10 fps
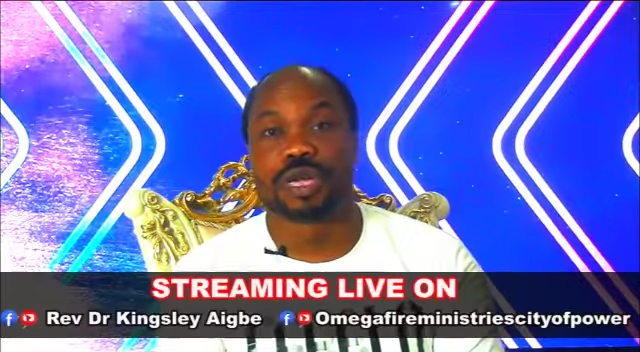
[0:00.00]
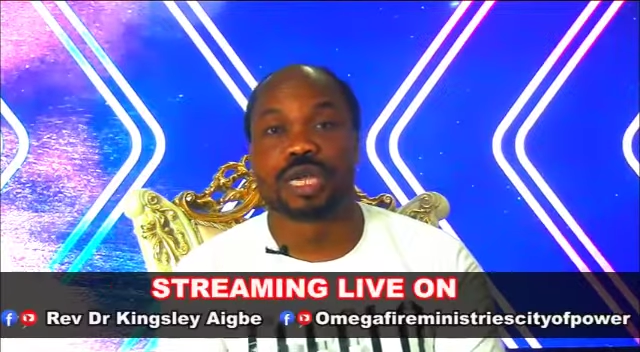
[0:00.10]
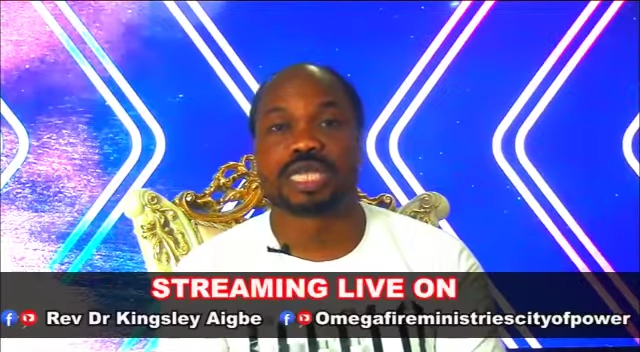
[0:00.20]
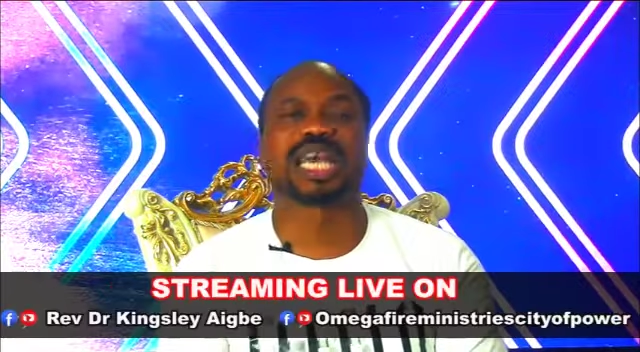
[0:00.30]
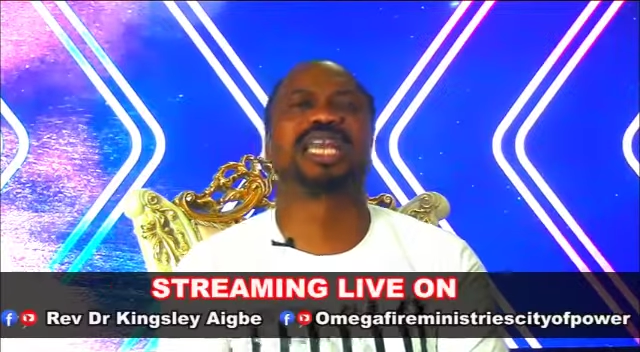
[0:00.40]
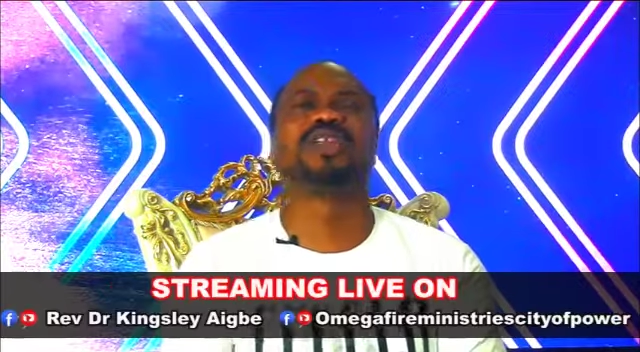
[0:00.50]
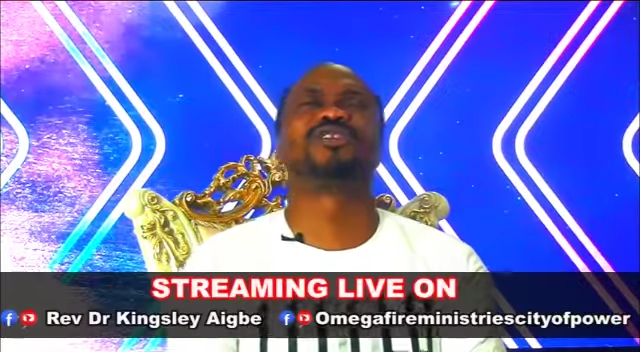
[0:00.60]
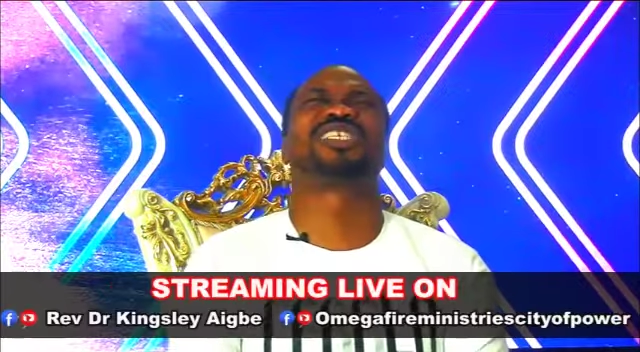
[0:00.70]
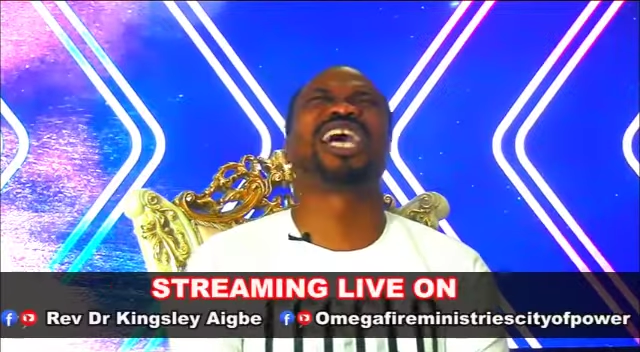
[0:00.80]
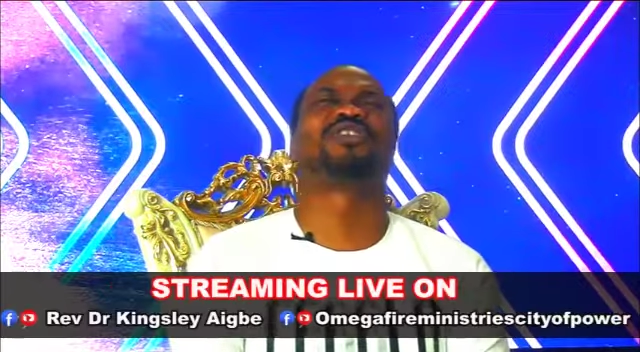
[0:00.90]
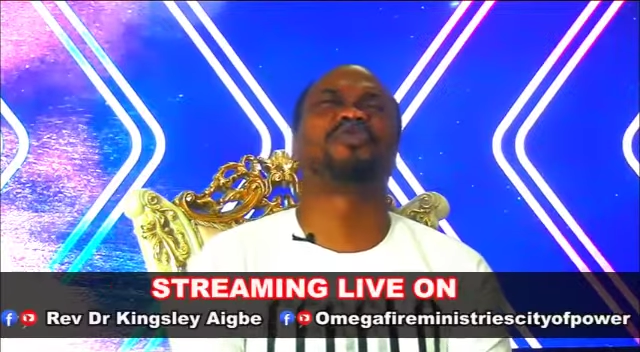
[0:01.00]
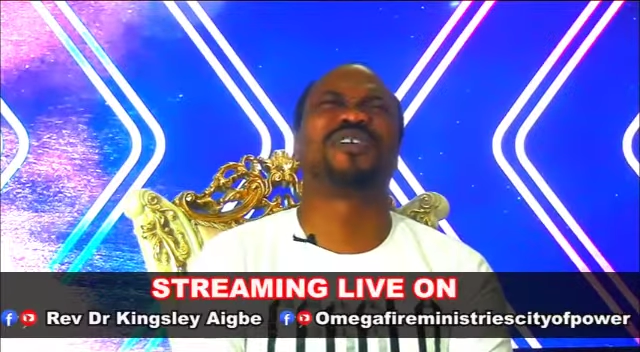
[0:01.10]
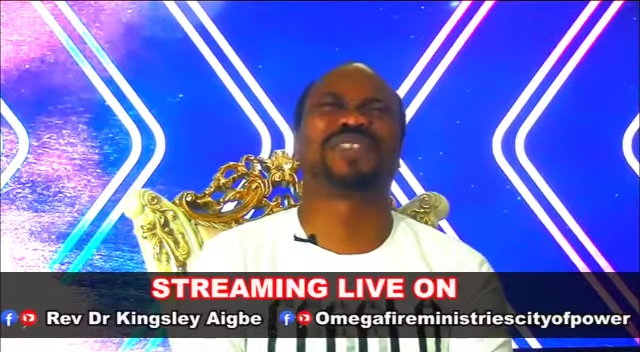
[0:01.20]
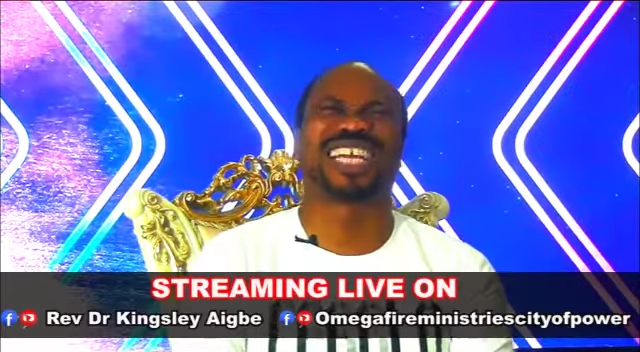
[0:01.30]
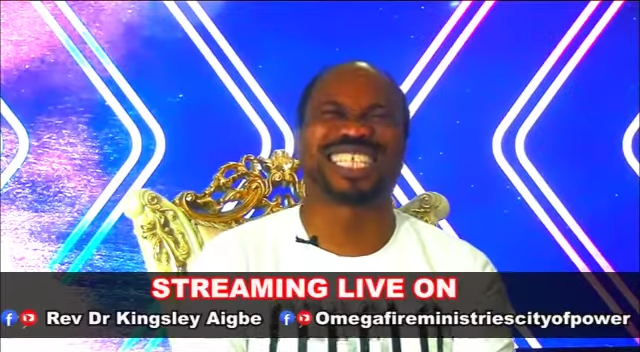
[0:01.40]
He said in Hosea
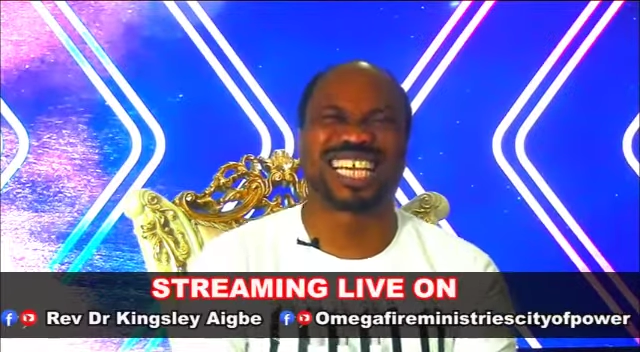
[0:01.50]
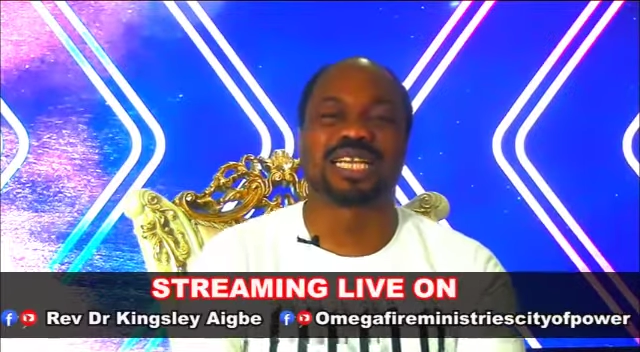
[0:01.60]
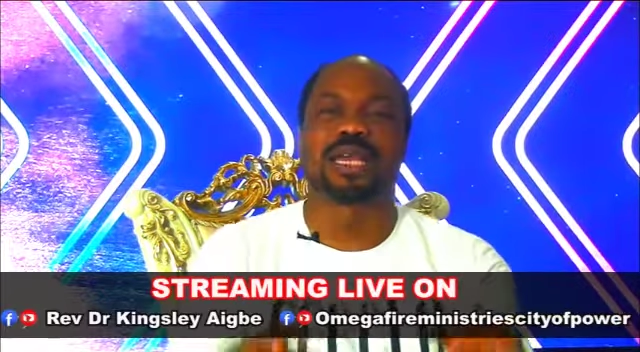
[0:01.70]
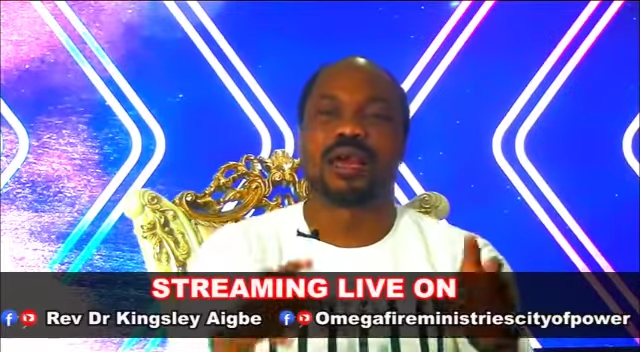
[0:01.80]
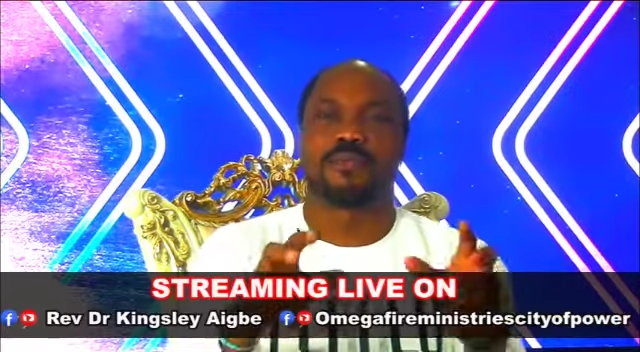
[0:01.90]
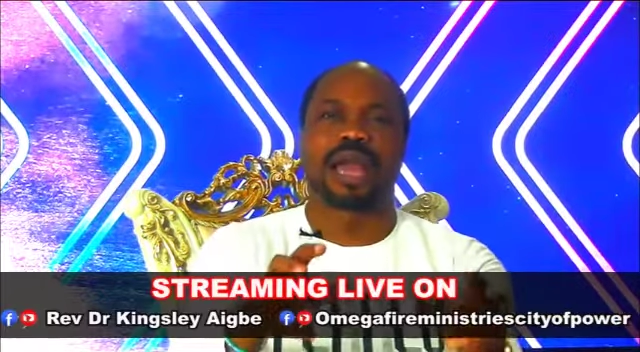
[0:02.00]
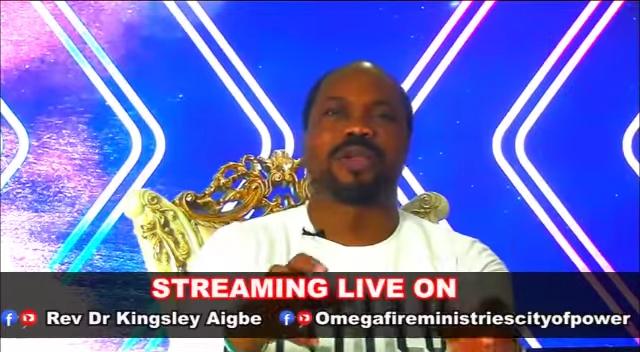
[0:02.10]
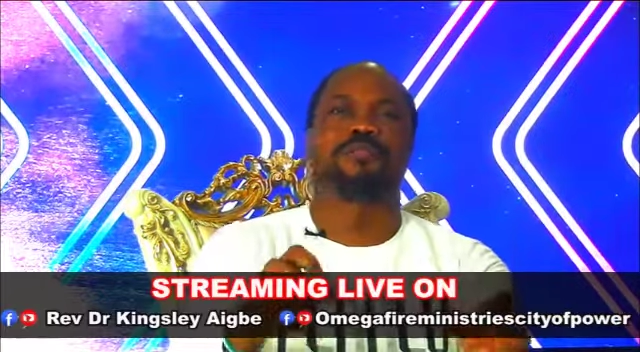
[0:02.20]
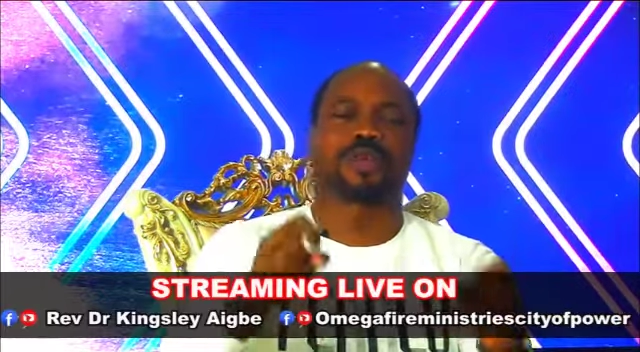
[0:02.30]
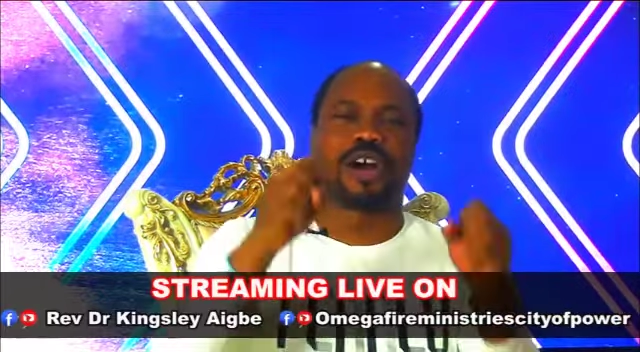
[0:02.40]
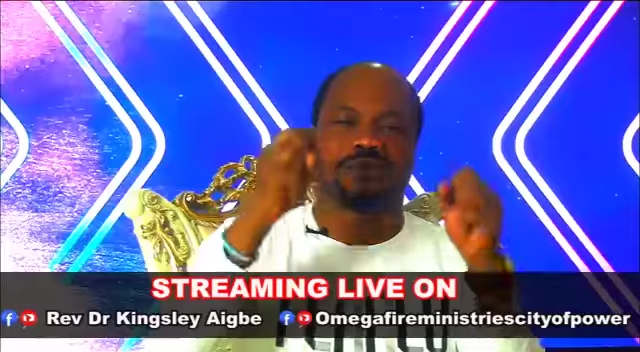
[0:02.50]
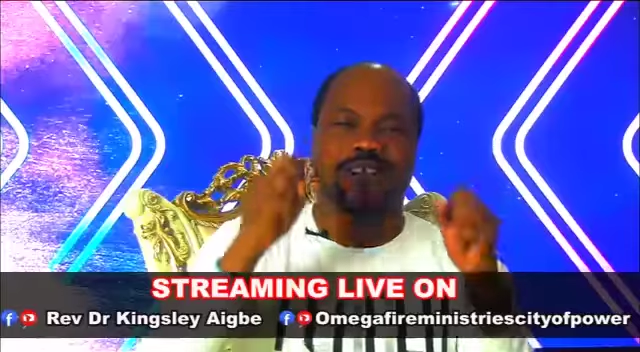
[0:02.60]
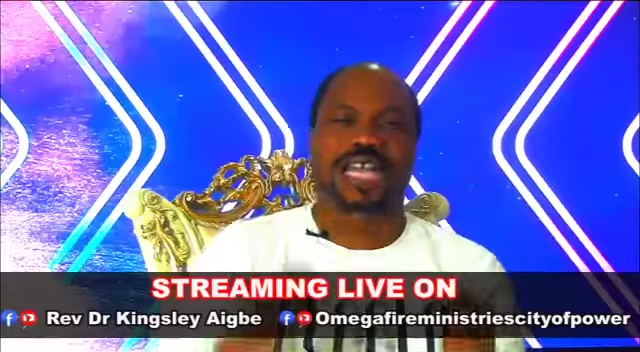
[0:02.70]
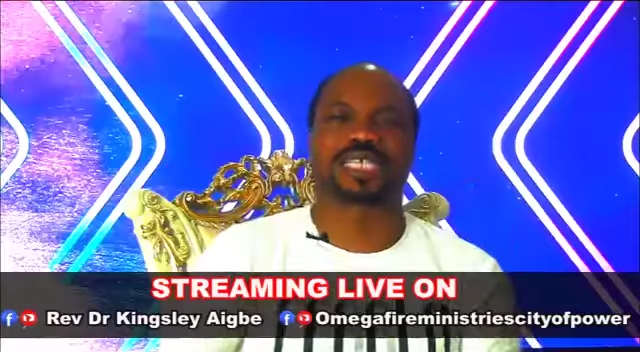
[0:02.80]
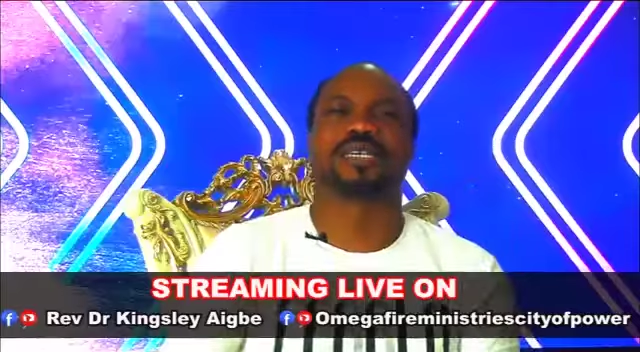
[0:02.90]
12:13, by a
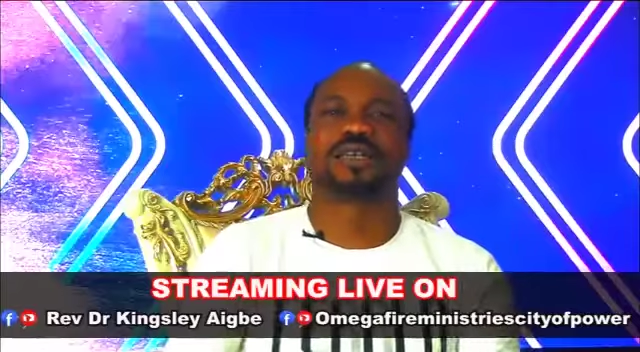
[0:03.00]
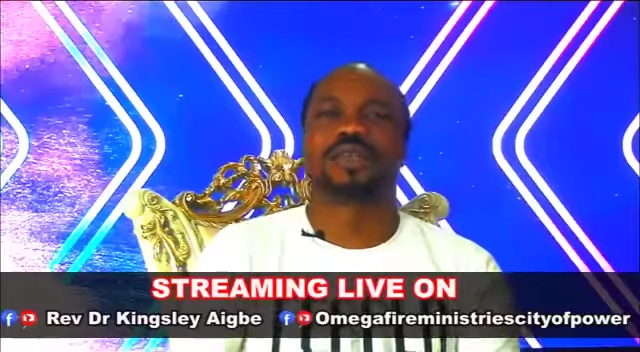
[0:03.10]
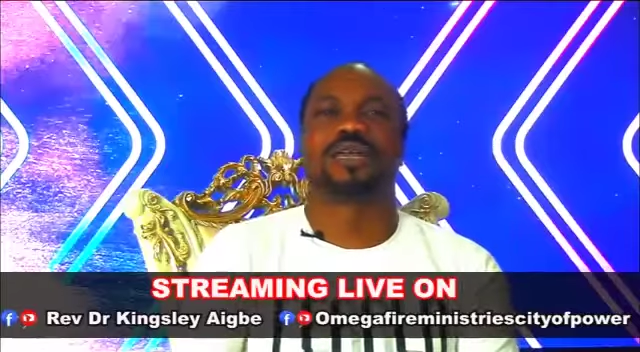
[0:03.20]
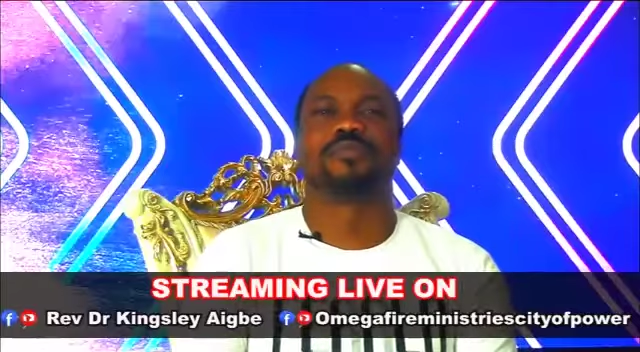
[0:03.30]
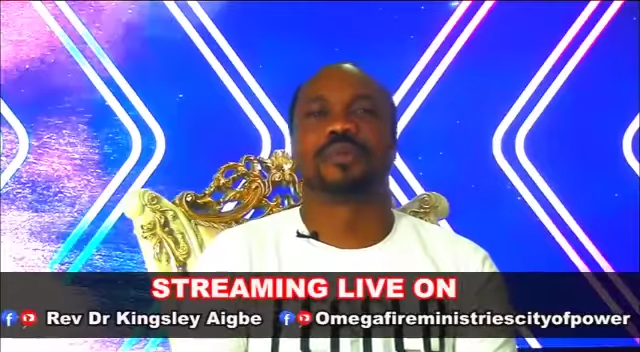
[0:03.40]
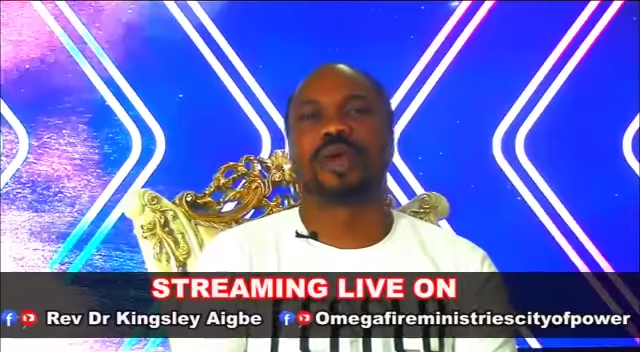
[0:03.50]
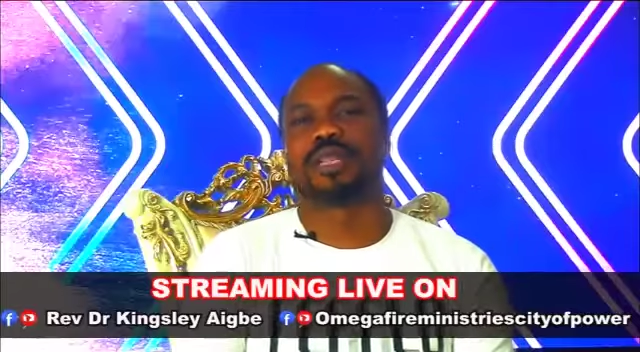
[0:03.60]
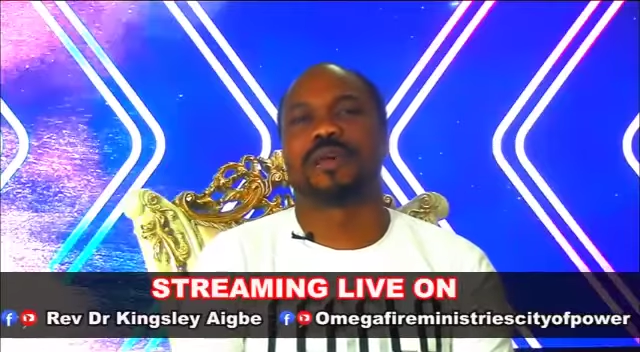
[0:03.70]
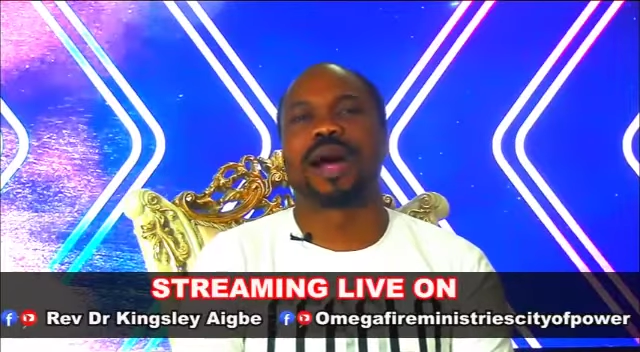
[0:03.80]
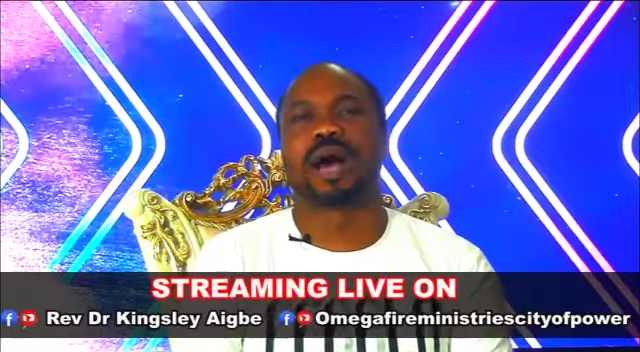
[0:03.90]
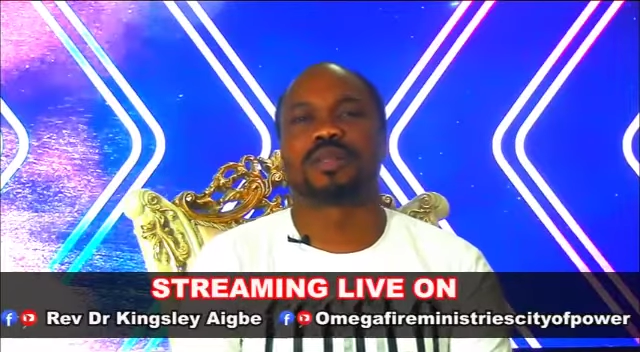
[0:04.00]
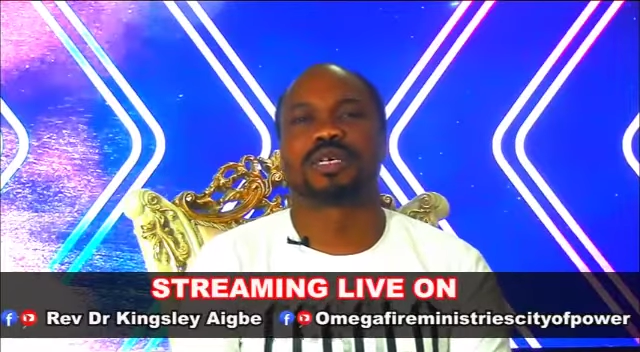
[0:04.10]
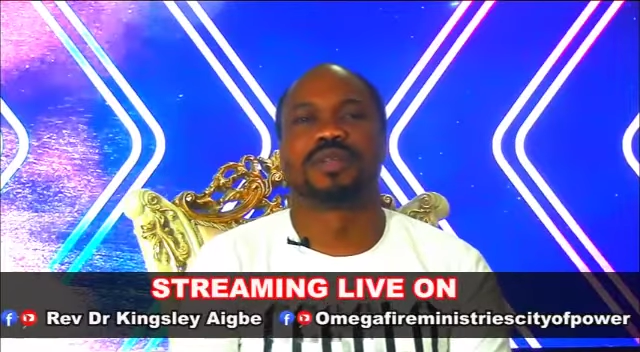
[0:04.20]
prophet, he brought them out.